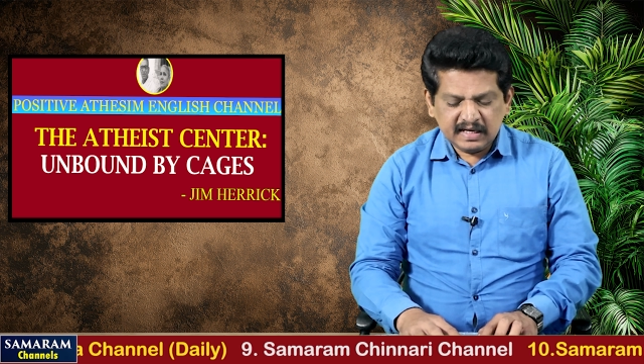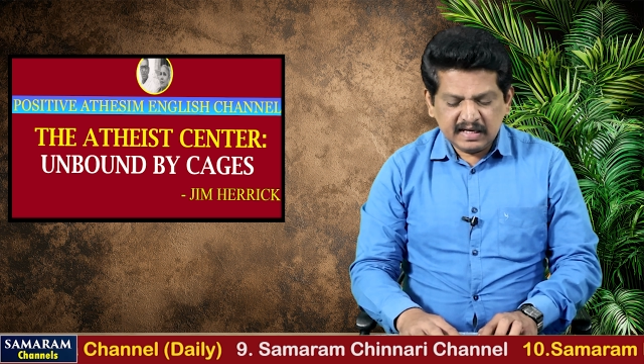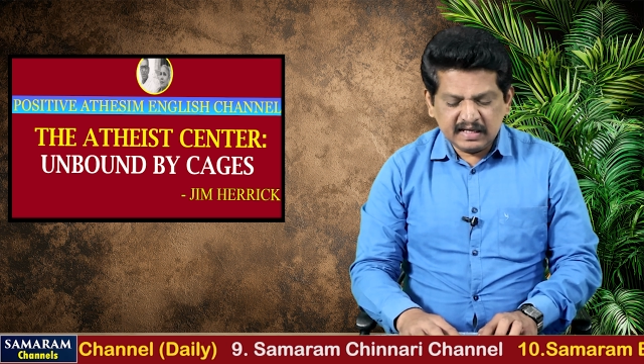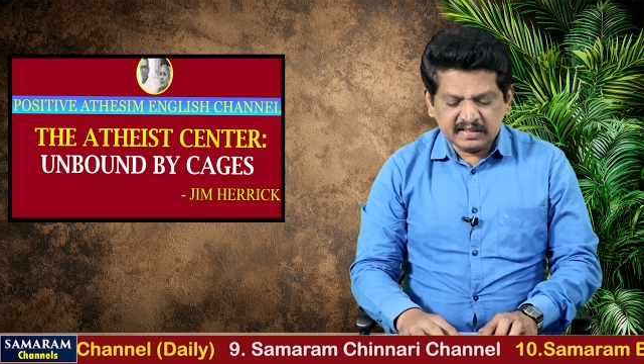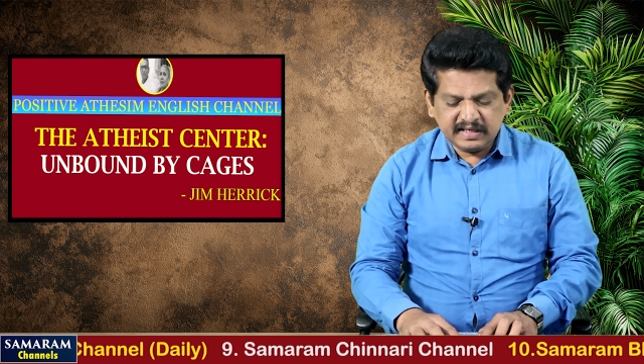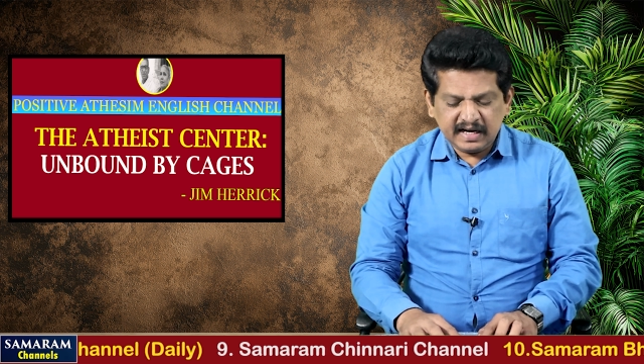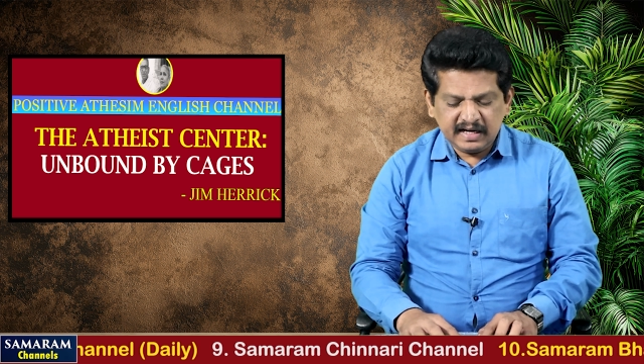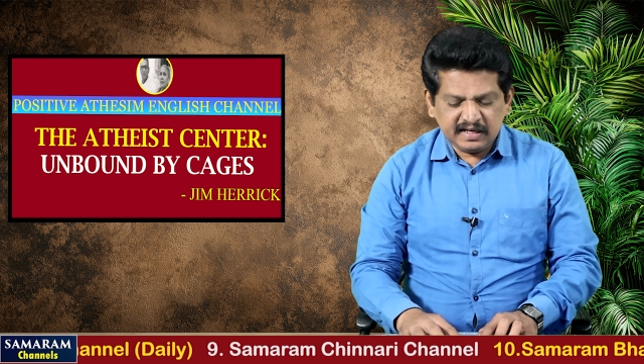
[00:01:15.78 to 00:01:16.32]
A
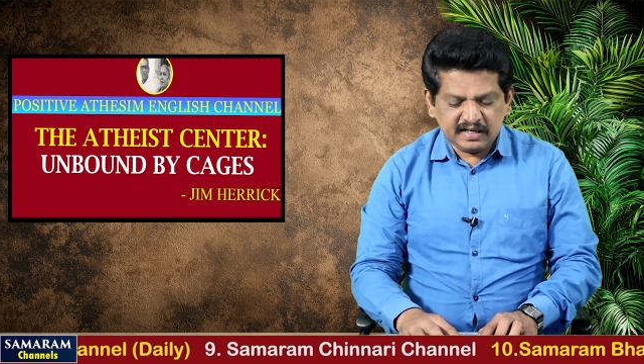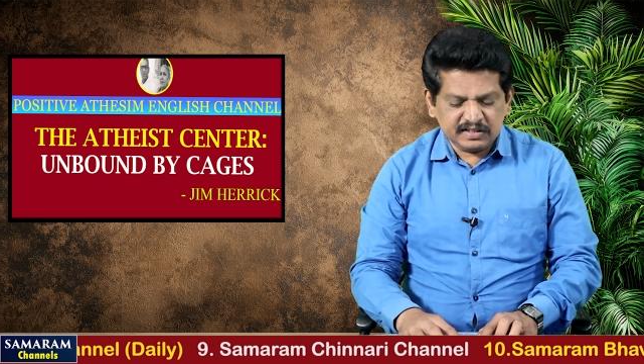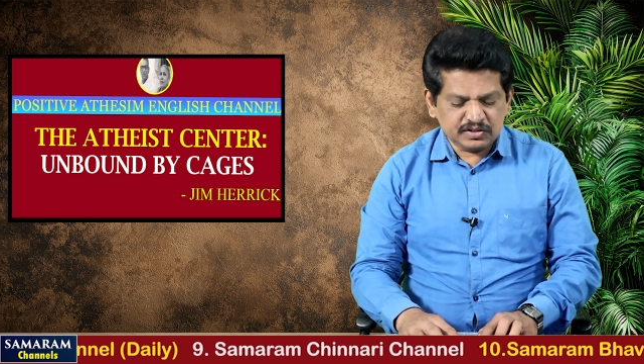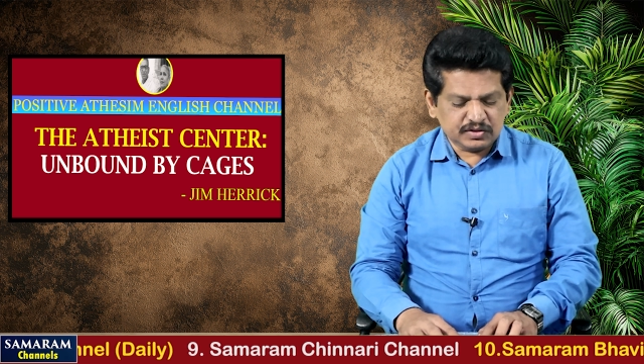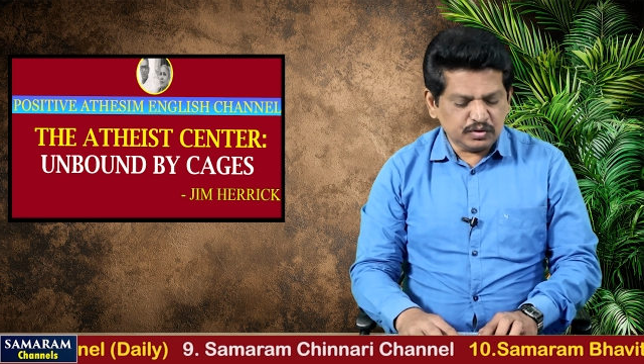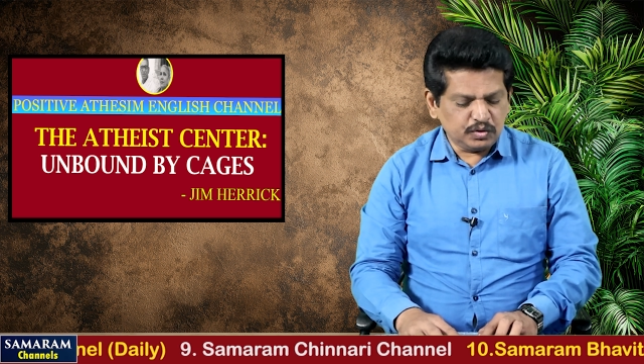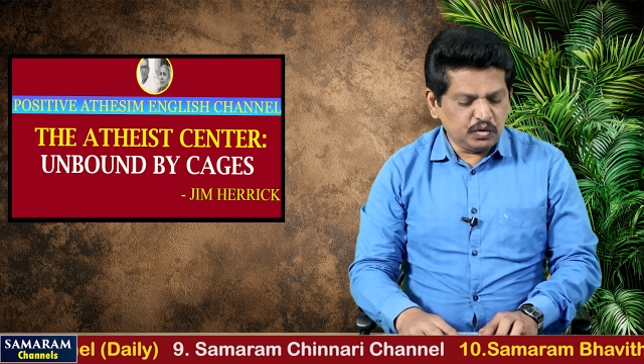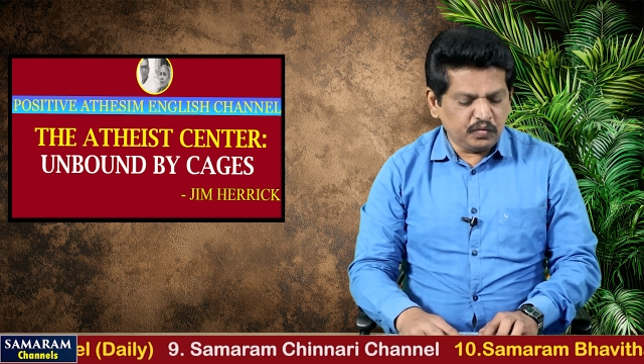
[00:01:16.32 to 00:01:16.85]

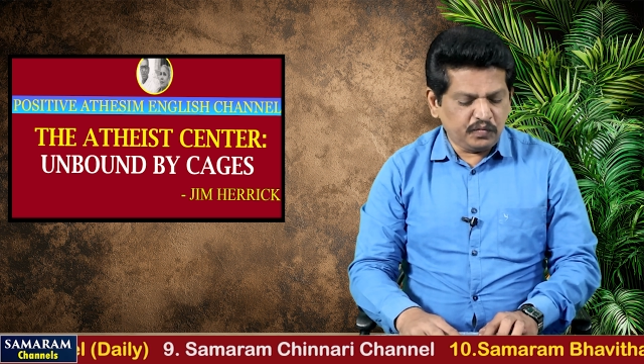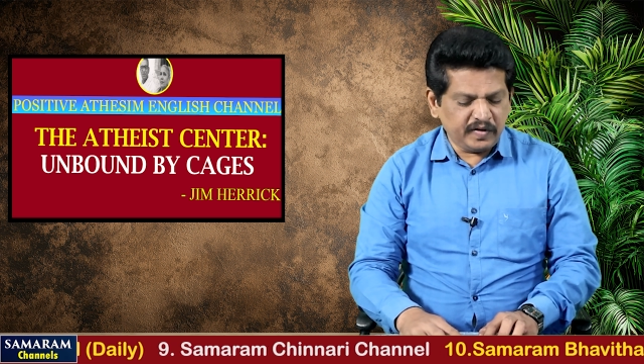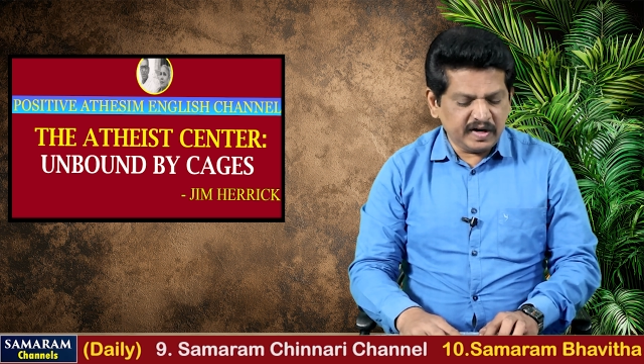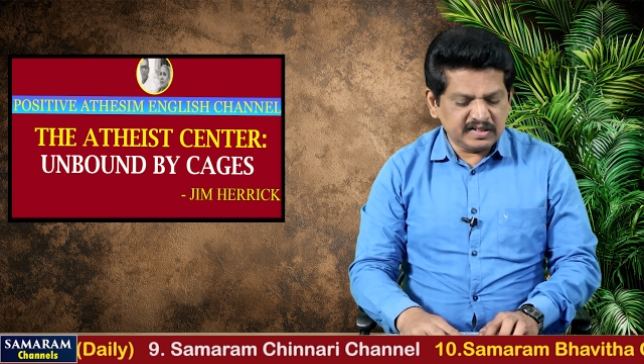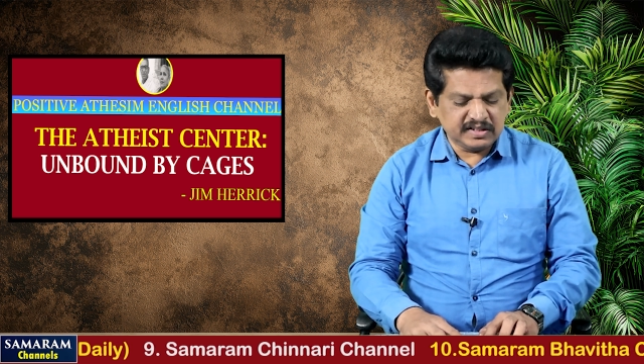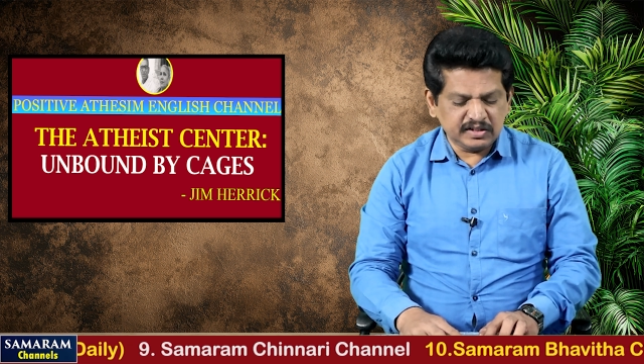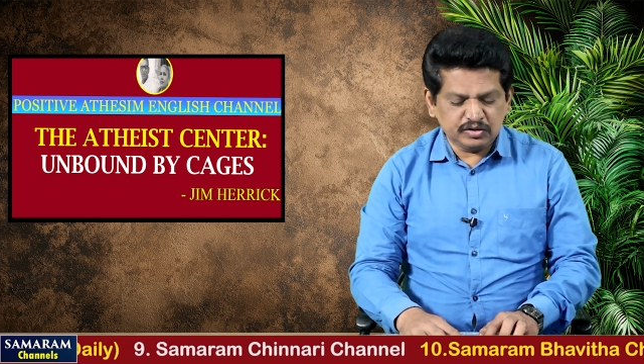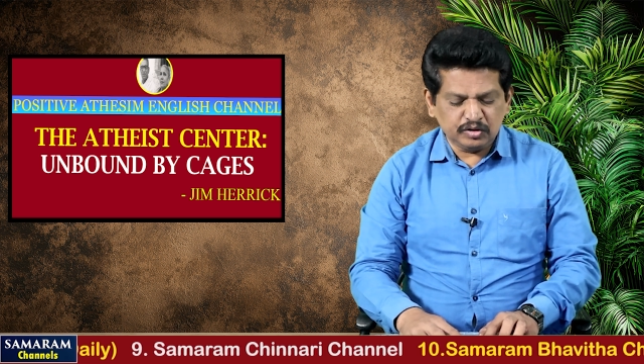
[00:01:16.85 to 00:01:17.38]
scientist who
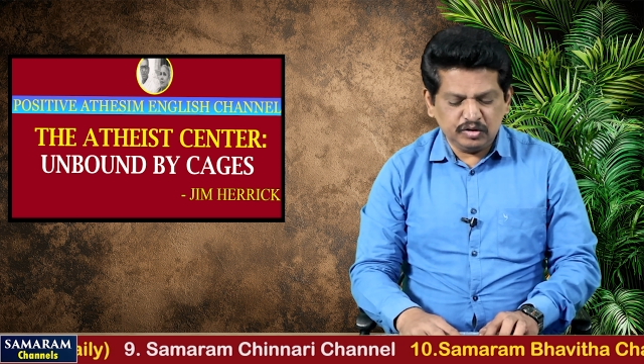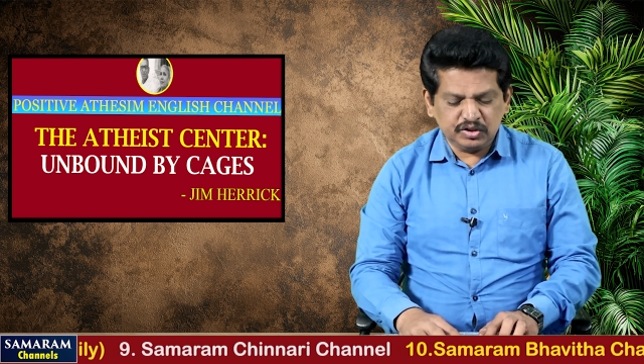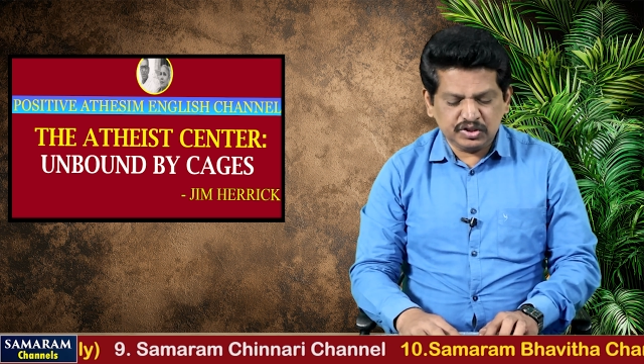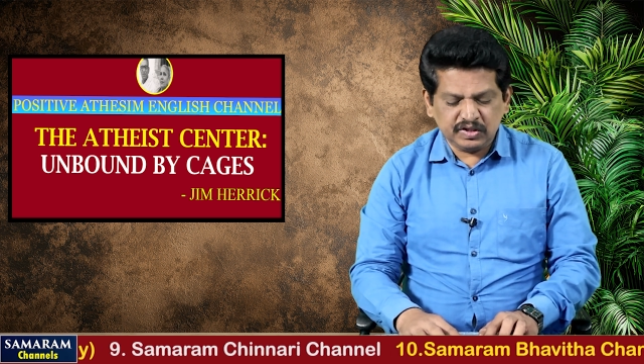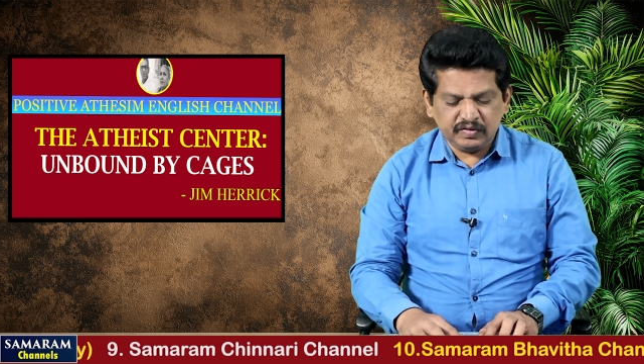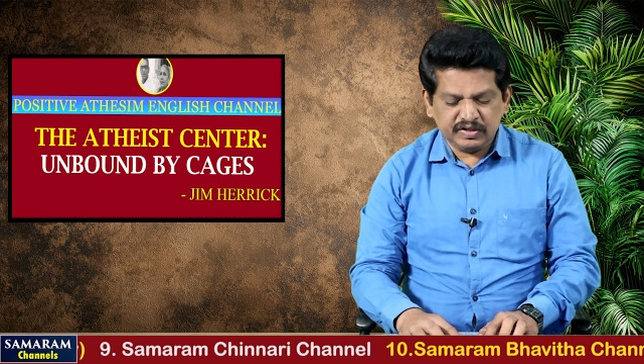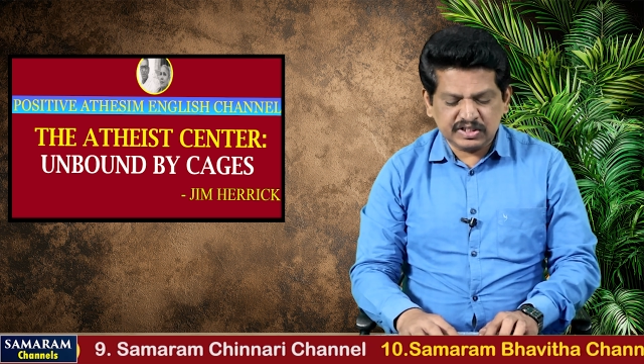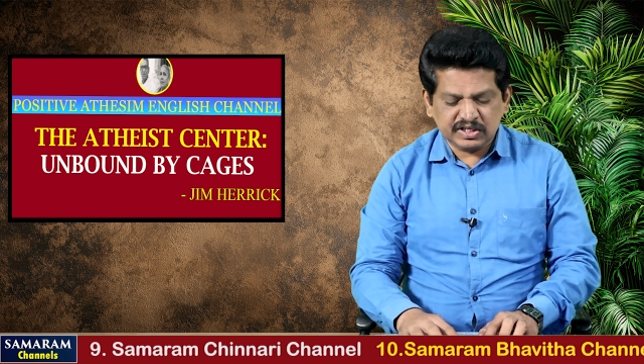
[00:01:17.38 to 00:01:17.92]
finds a
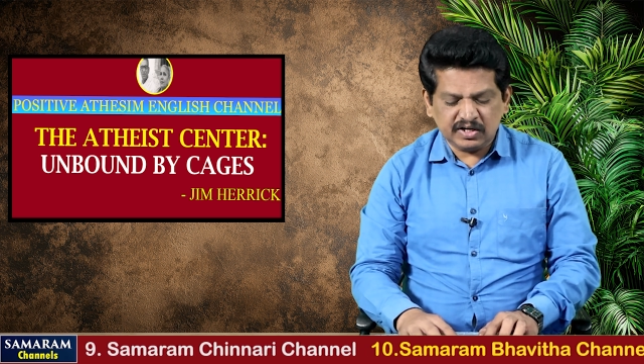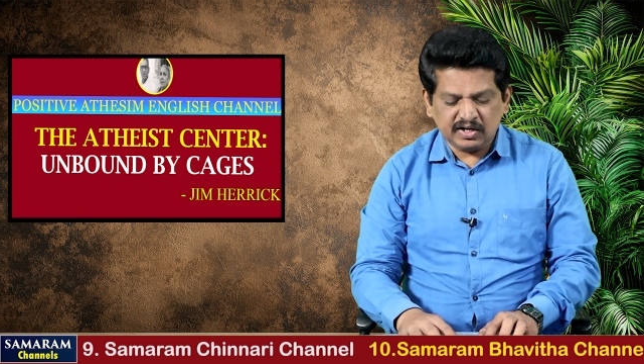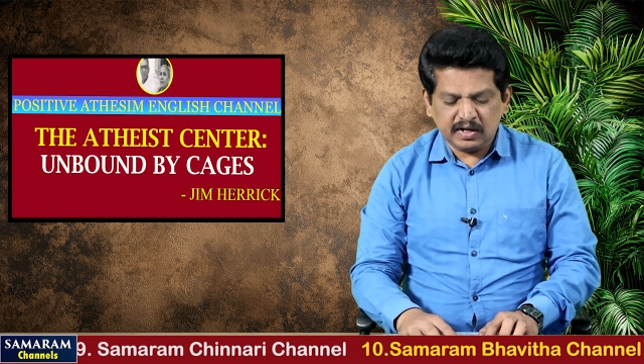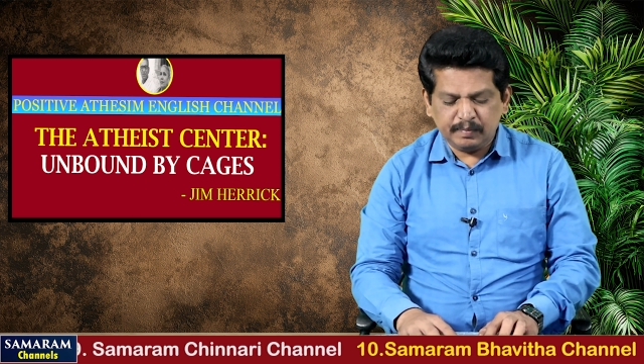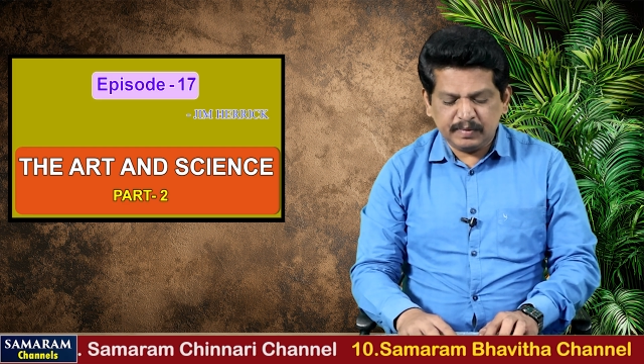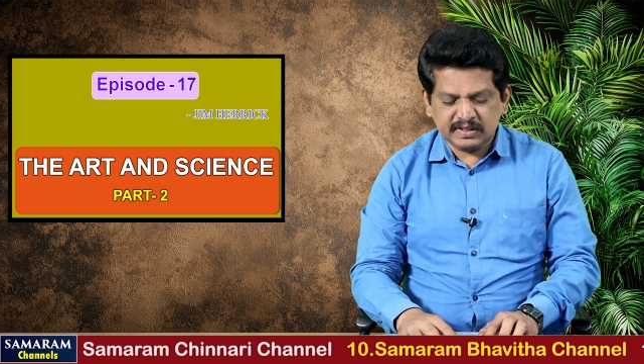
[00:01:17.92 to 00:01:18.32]
solution which cannot